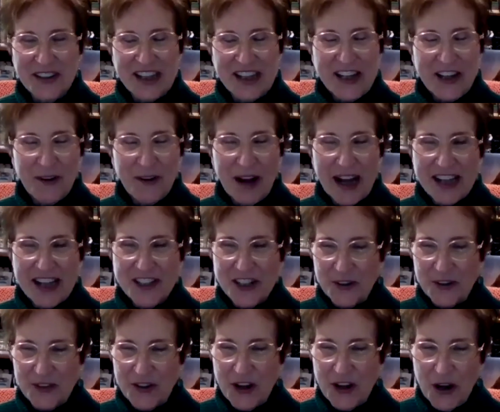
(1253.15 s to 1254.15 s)

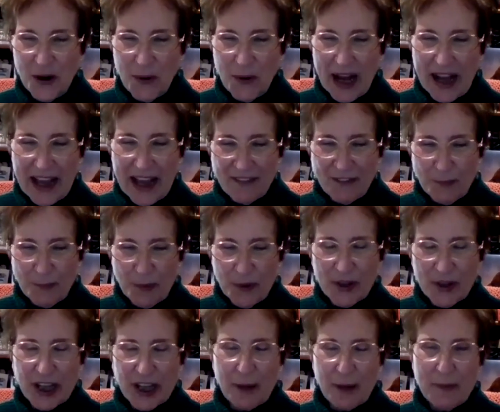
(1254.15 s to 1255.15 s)
know. I have a
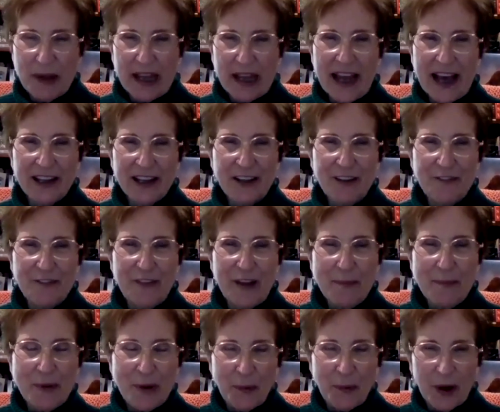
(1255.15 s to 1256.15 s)
book coming out in
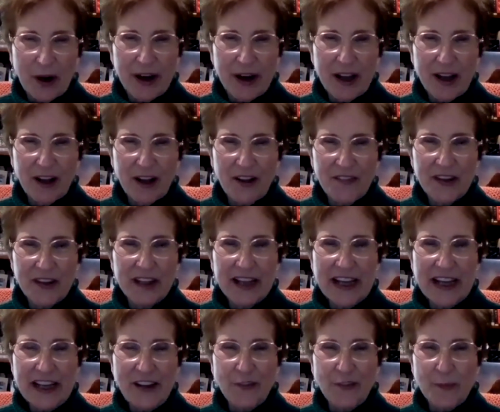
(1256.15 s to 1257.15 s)
February called The
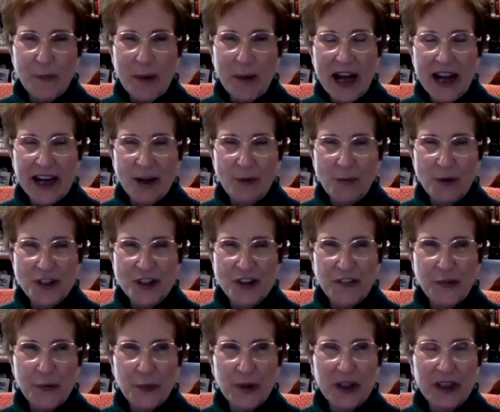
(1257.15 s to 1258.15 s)
Lady's Mine, which
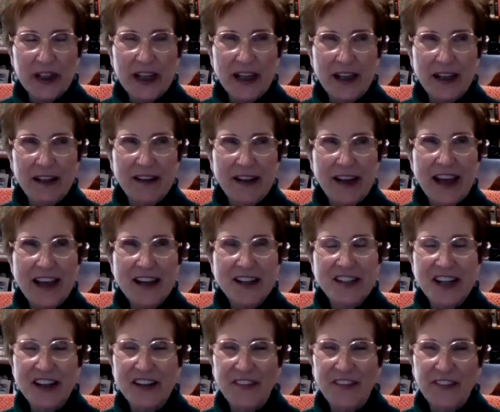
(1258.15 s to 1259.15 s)
is really in the
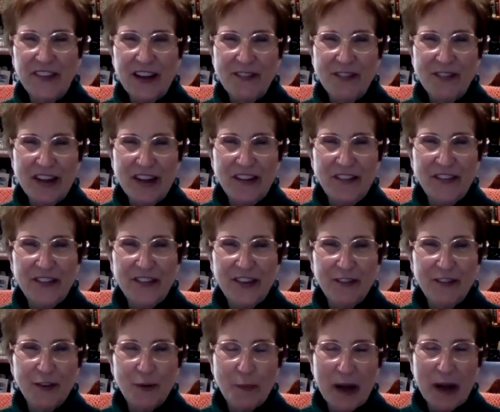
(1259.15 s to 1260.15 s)
1870s
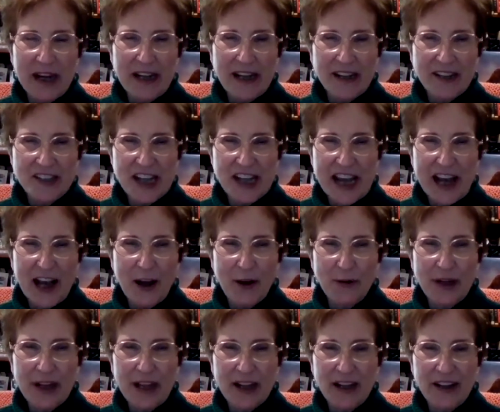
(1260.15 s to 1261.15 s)
silver mining
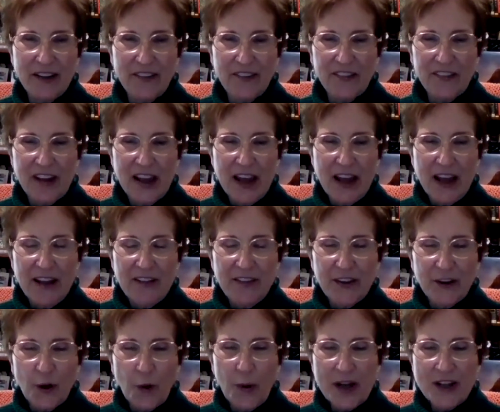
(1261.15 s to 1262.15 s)
town. And it's
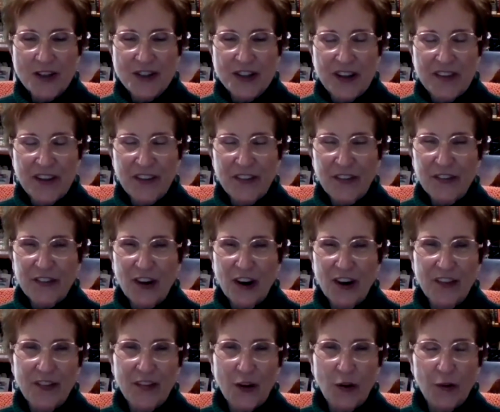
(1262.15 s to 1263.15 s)
the question that
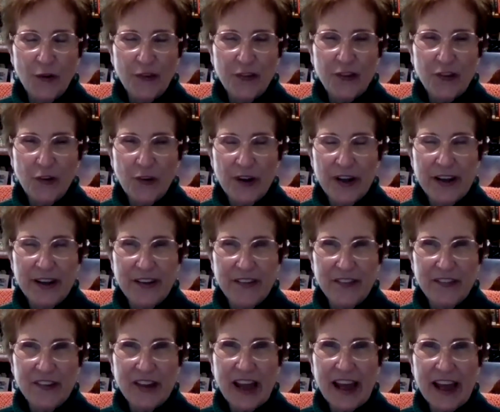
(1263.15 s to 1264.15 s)
started the whole story
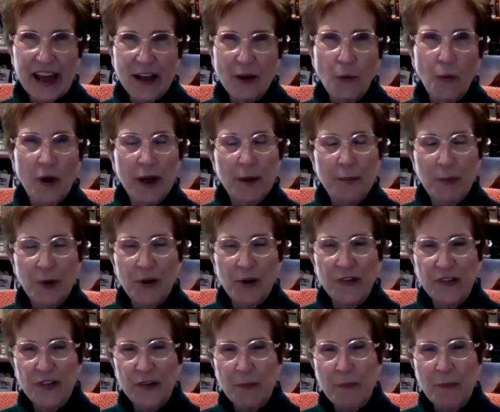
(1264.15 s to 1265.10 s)
is, can one person